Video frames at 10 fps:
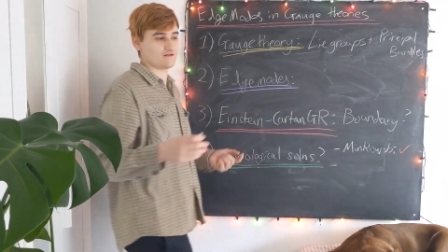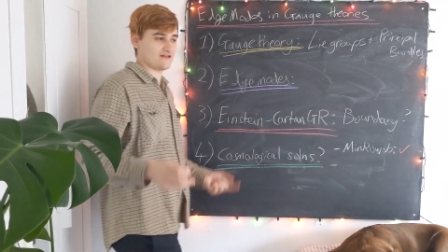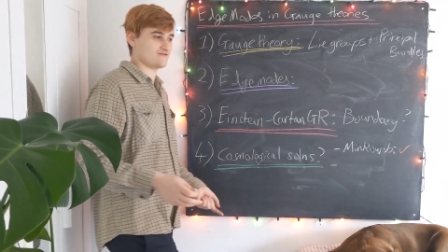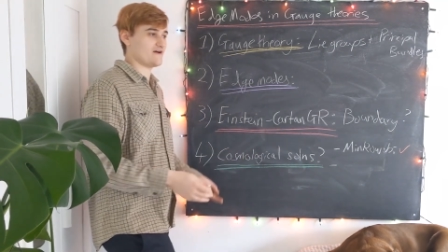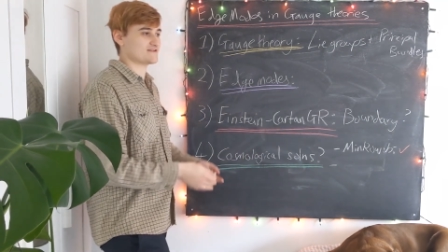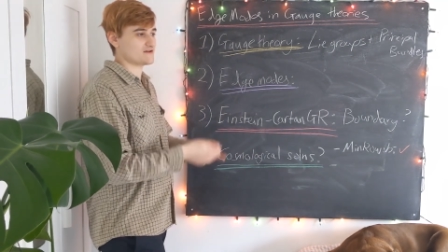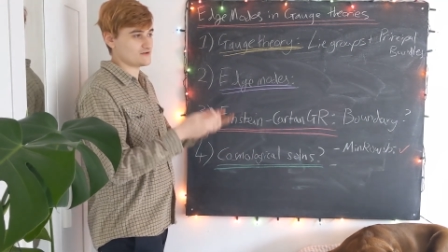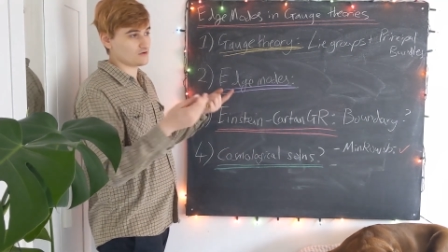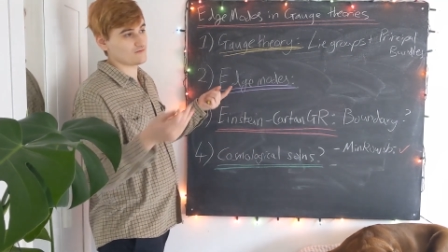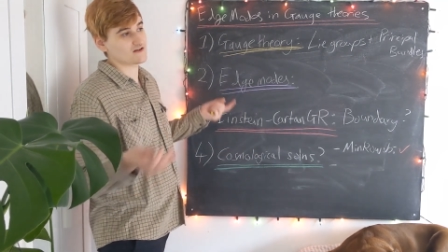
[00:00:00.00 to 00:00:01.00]
In fact, our
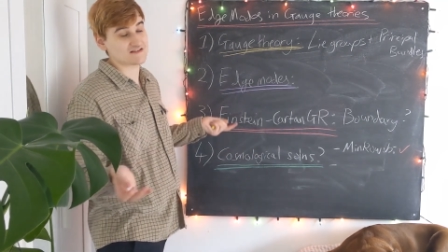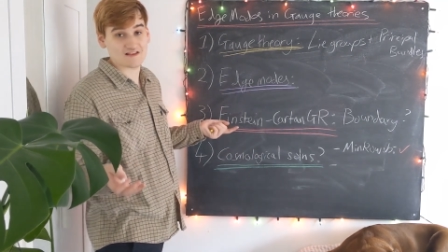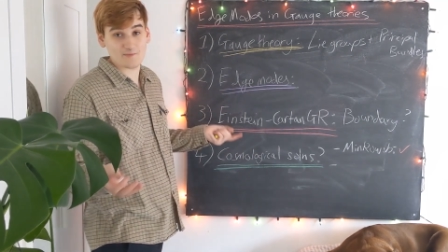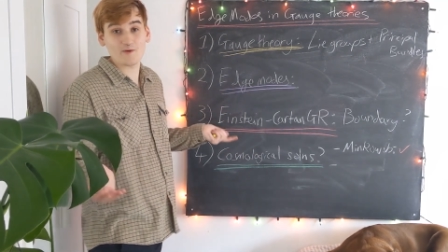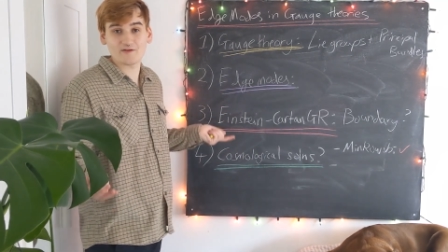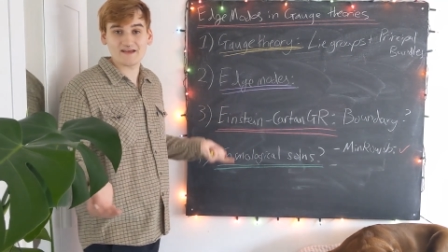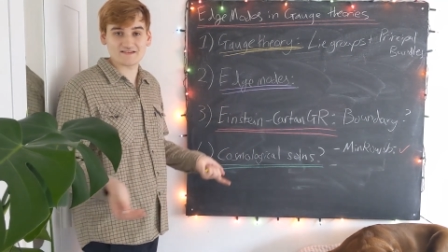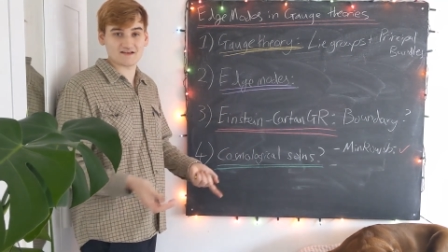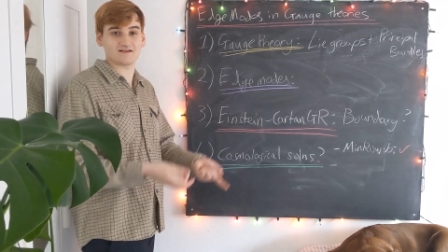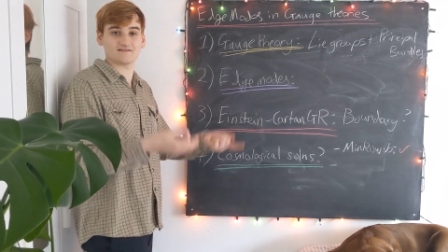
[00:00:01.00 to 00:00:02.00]
universe at the moment
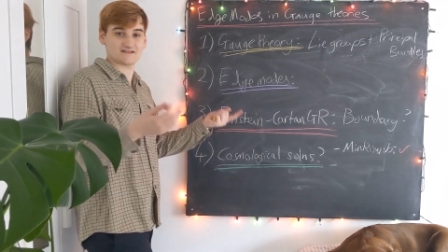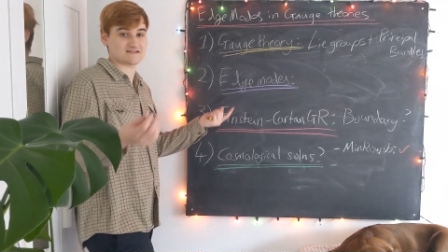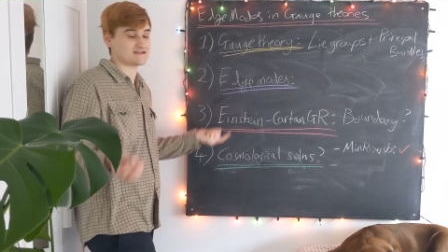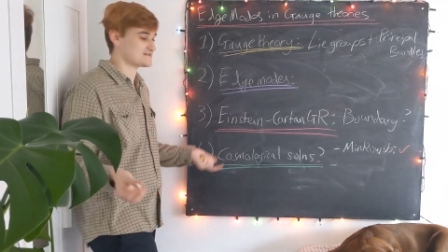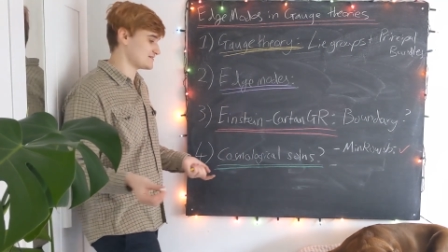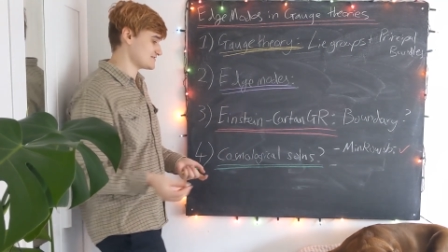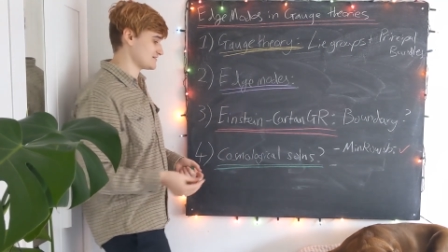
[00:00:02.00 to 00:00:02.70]
is a de Sitter